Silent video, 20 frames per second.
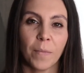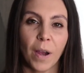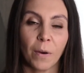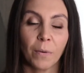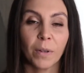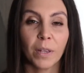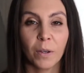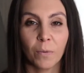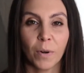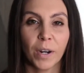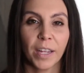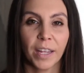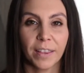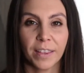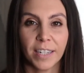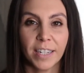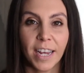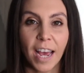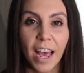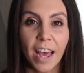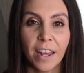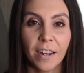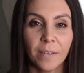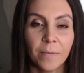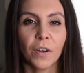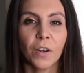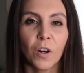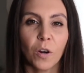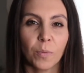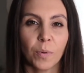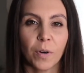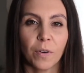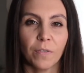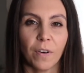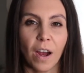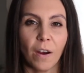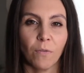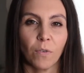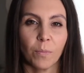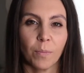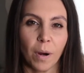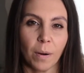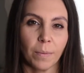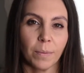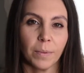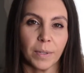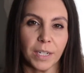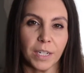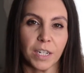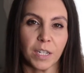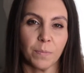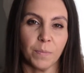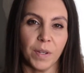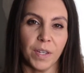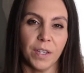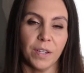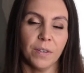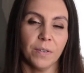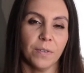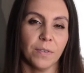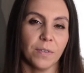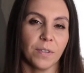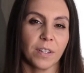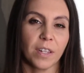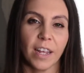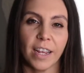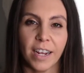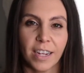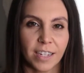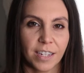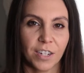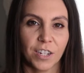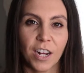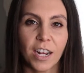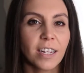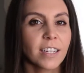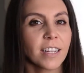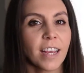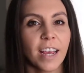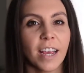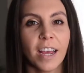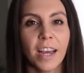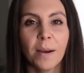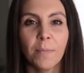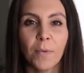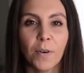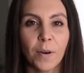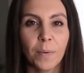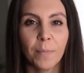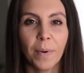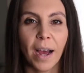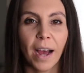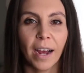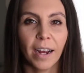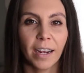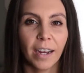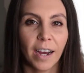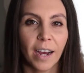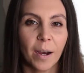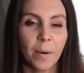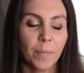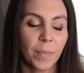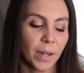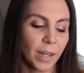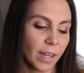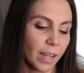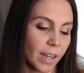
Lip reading: I really want to get the 10. The GoPro 5 will probably just be used like as a chest cam or a backup.